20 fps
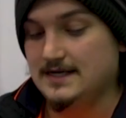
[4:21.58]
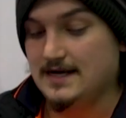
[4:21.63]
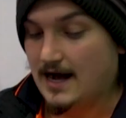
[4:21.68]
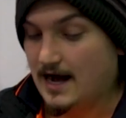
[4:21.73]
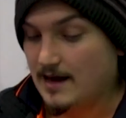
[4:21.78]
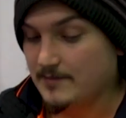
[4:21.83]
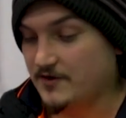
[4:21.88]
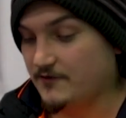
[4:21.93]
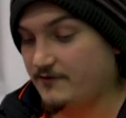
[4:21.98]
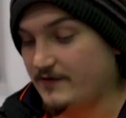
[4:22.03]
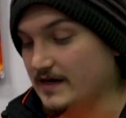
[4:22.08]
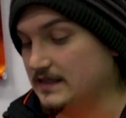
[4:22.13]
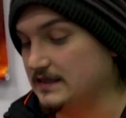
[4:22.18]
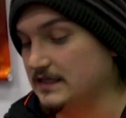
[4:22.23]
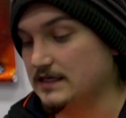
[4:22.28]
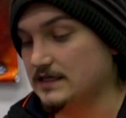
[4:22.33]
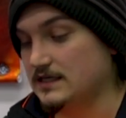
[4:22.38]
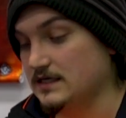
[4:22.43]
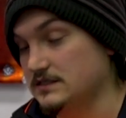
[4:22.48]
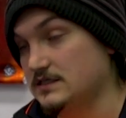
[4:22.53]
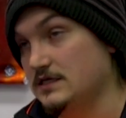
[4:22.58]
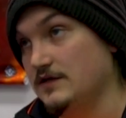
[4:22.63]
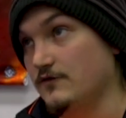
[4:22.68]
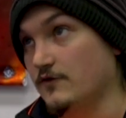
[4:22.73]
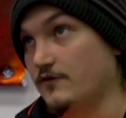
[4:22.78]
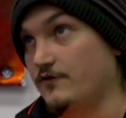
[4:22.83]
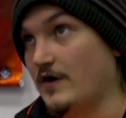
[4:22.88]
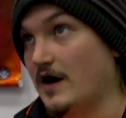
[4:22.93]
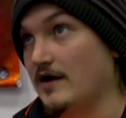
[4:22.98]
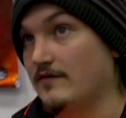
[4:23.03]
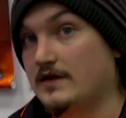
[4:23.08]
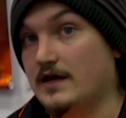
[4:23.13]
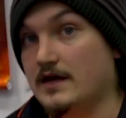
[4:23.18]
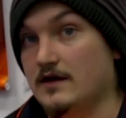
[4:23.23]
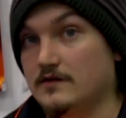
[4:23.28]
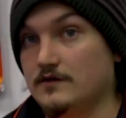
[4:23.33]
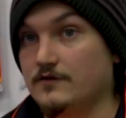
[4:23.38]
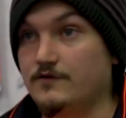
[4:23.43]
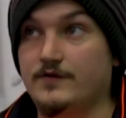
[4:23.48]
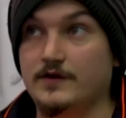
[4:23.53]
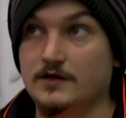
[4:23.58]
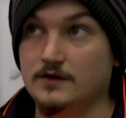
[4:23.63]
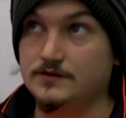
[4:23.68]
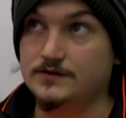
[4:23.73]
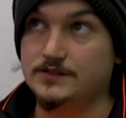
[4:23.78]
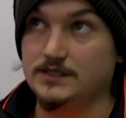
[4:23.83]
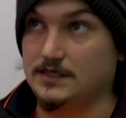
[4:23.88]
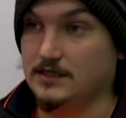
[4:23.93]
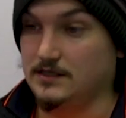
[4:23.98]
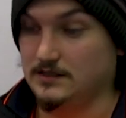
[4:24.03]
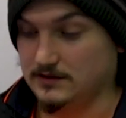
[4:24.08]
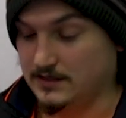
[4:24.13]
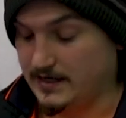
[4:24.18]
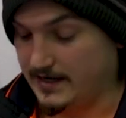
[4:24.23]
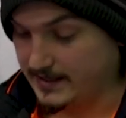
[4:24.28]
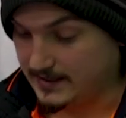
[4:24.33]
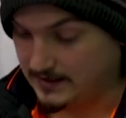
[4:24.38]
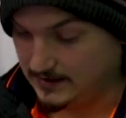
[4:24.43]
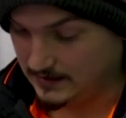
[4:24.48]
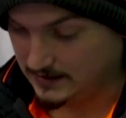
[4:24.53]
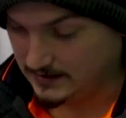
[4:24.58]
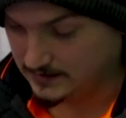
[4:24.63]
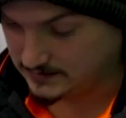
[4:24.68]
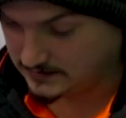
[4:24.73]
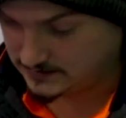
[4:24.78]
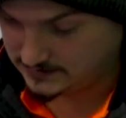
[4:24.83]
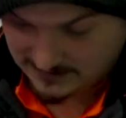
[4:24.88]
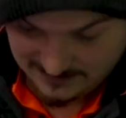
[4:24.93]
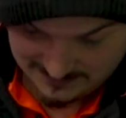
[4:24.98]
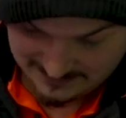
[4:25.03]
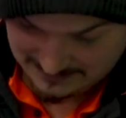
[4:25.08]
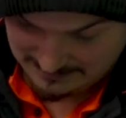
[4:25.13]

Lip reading: The fact that it doesn't give you 5k on the field, like, is,